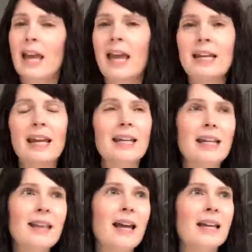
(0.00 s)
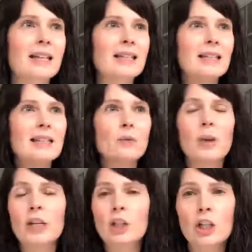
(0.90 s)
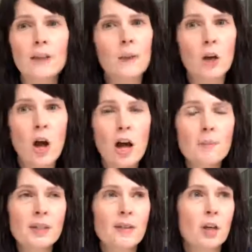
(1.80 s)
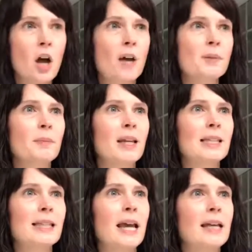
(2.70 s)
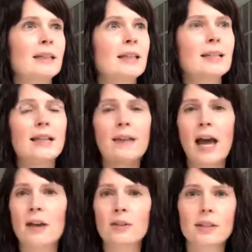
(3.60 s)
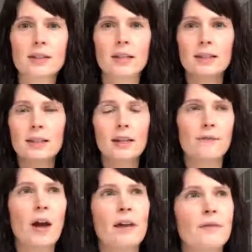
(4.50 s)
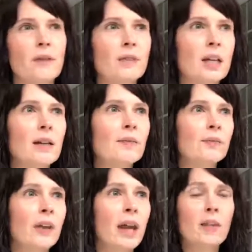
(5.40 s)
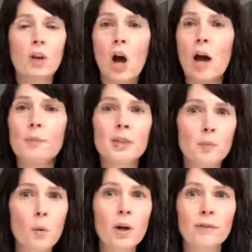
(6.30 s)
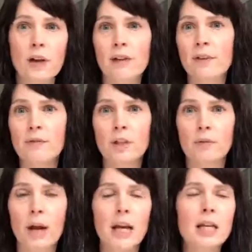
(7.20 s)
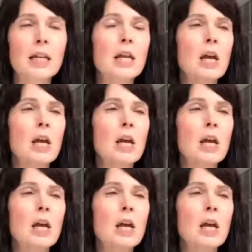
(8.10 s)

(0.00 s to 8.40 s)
And in that instance, we can look at the comps, and the comps might say, let's say the house is listed at $550, and the comps support $550, right?